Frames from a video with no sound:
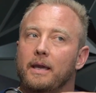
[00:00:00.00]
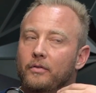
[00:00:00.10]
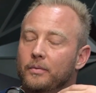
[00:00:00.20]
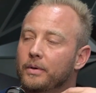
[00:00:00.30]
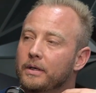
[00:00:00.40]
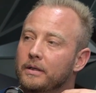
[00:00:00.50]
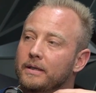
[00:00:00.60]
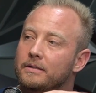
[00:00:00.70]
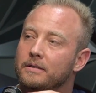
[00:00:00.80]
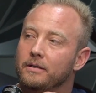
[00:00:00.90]
everybody,
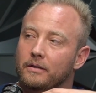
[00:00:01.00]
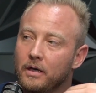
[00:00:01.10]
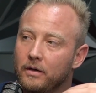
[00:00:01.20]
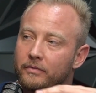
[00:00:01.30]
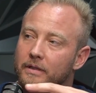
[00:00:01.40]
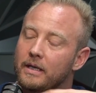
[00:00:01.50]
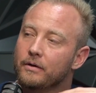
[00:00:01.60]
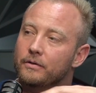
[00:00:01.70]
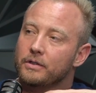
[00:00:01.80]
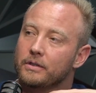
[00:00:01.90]
that's the love and the
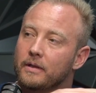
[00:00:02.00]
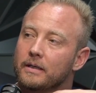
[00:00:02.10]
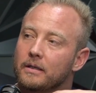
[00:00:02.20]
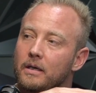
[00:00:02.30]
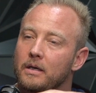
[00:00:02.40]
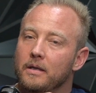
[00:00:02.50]
energy, like,